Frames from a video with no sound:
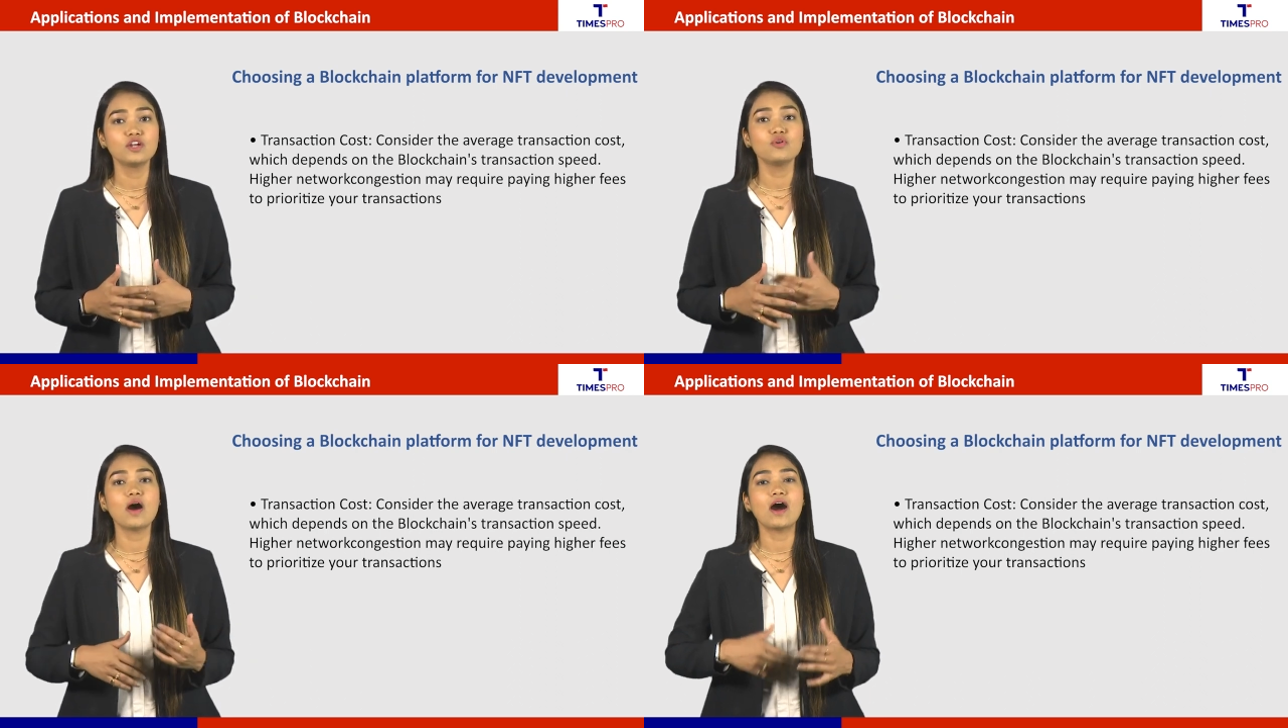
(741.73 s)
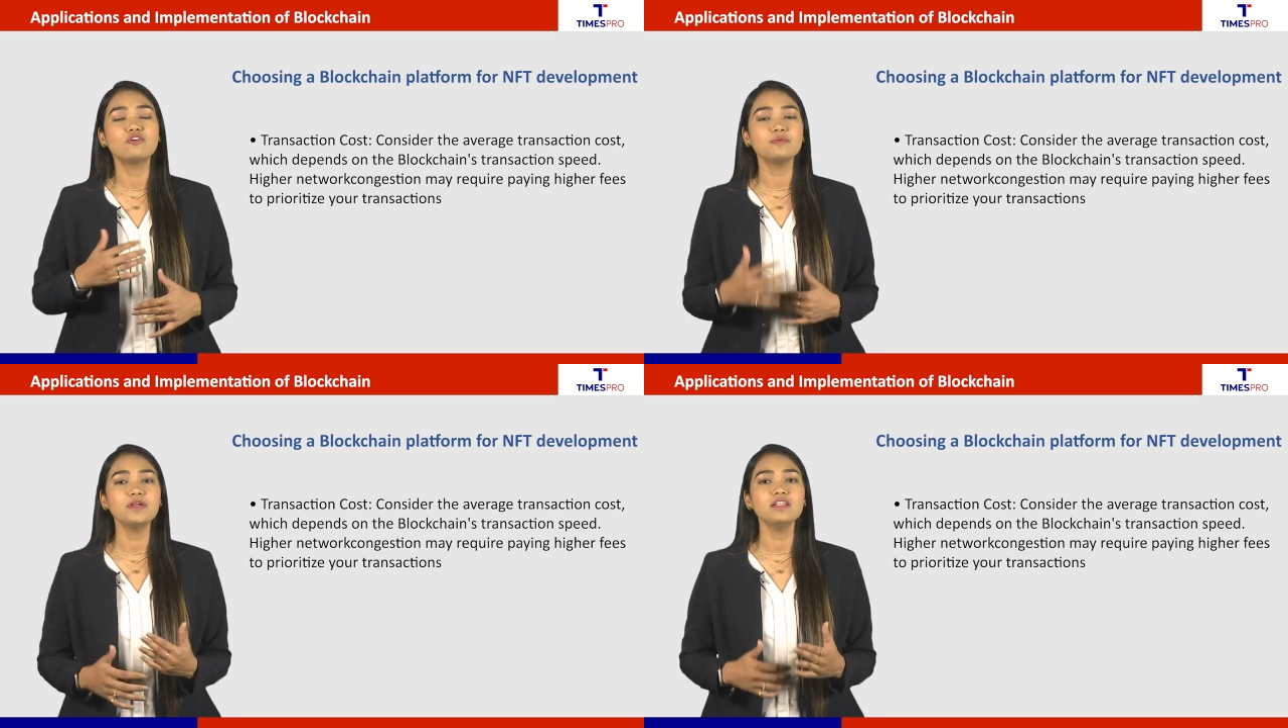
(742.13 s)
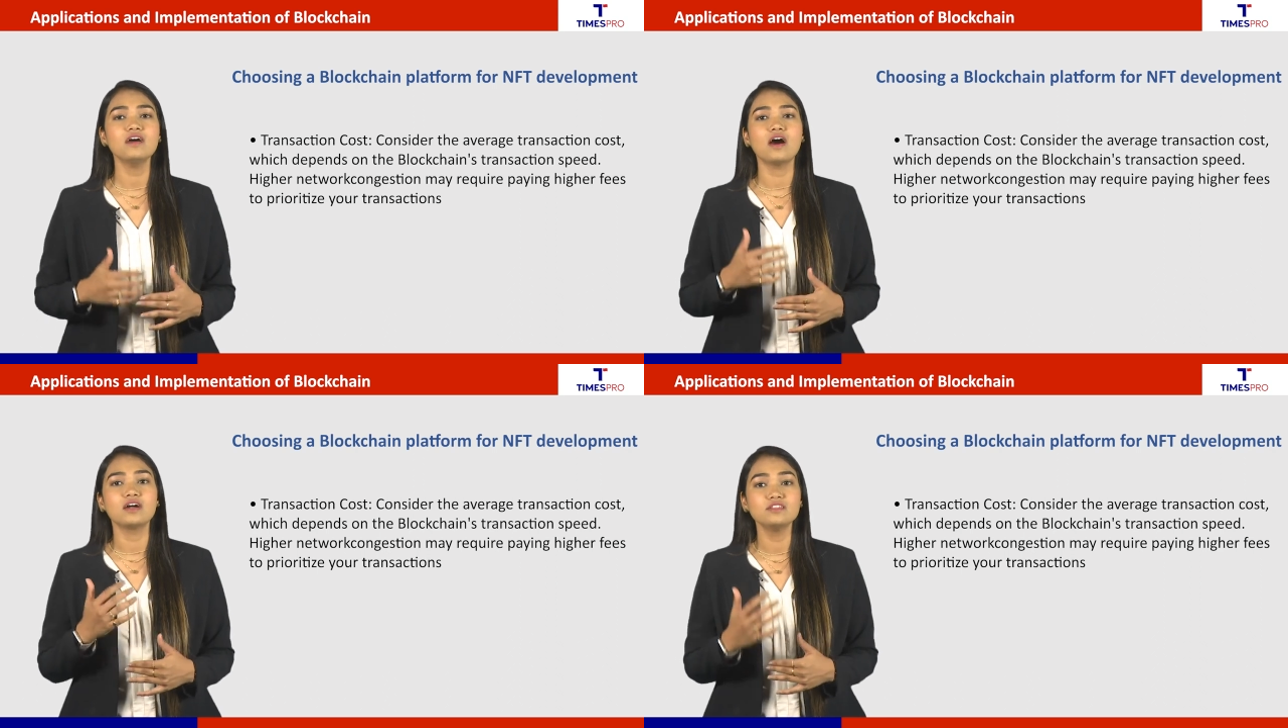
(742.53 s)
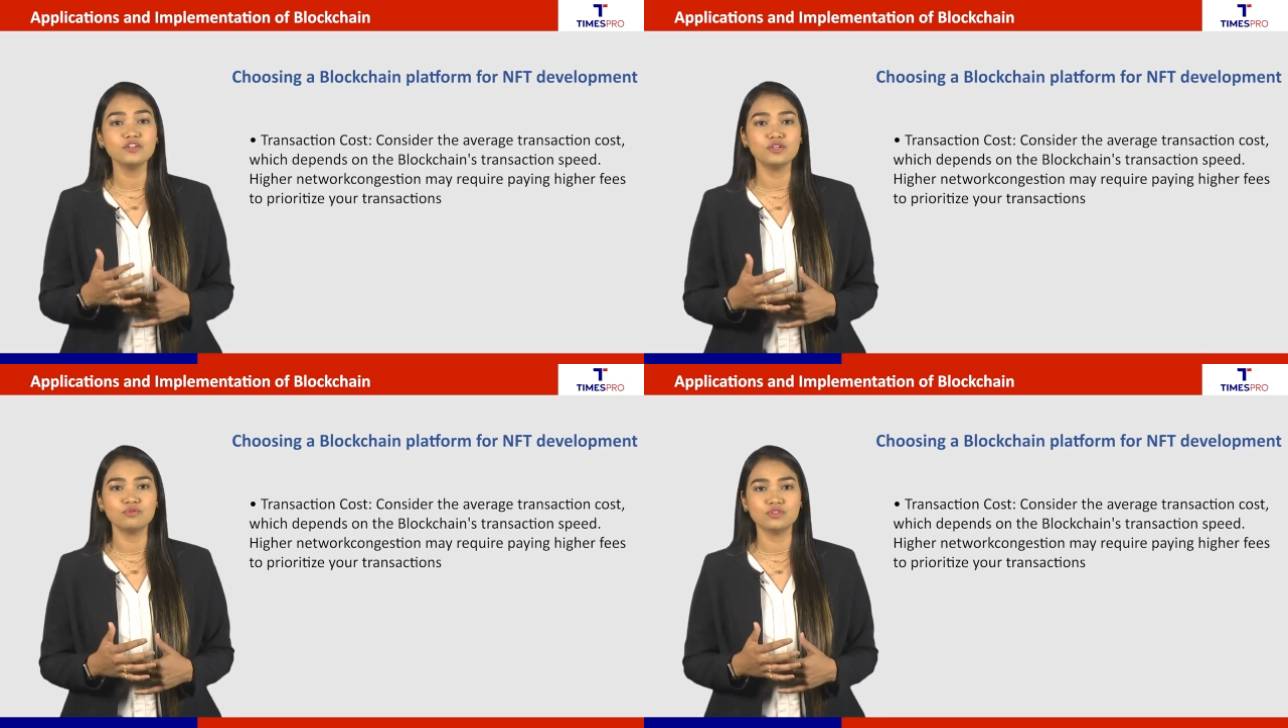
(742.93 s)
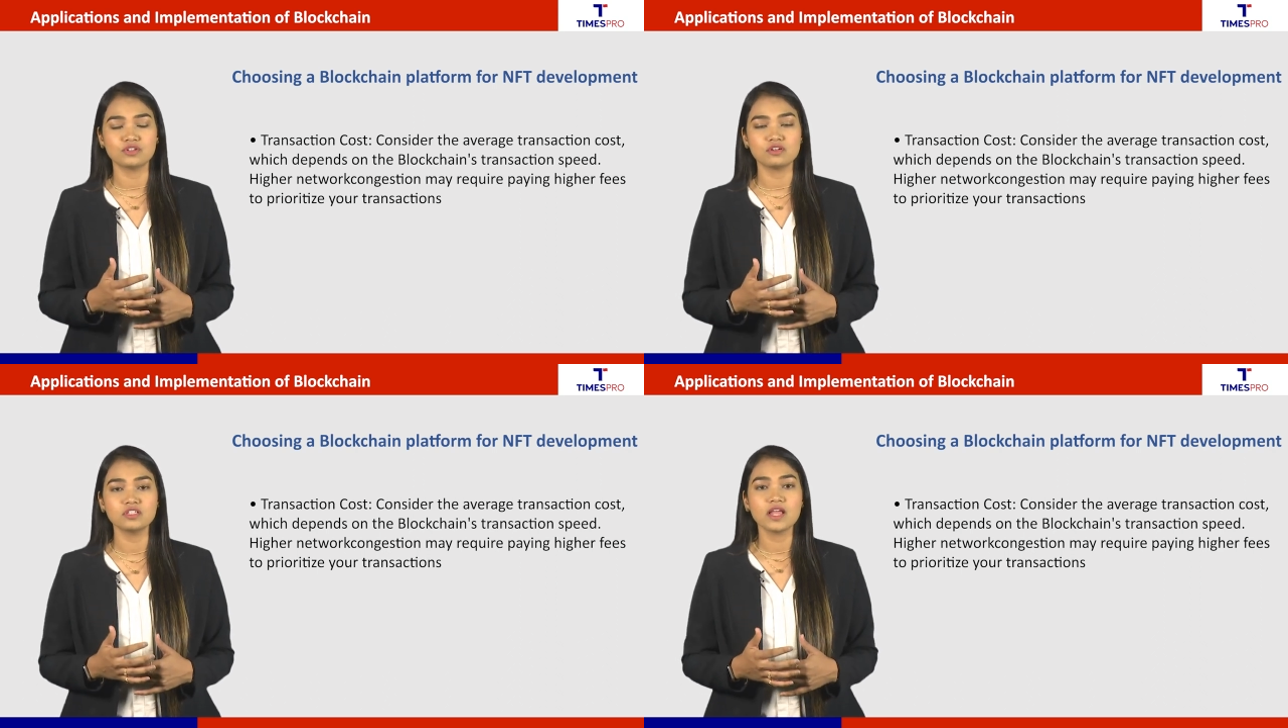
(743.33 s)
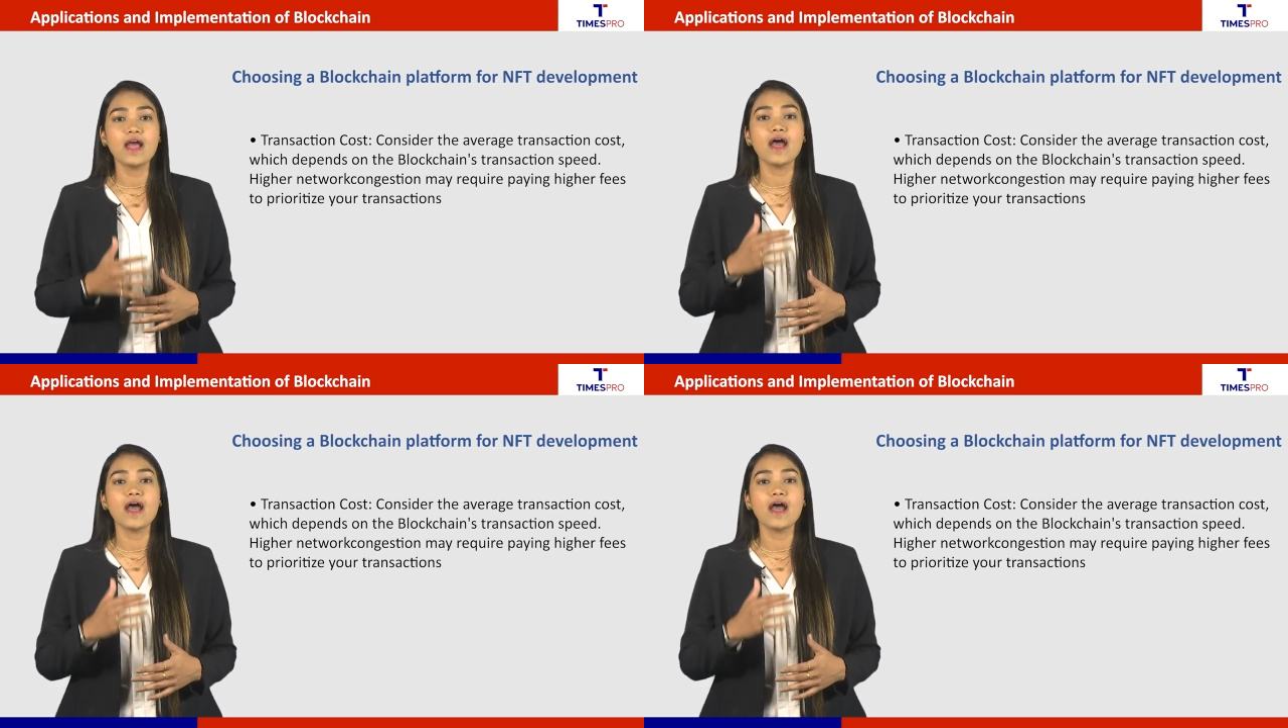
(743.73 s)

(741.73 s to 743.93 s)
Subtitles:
to outbid the other users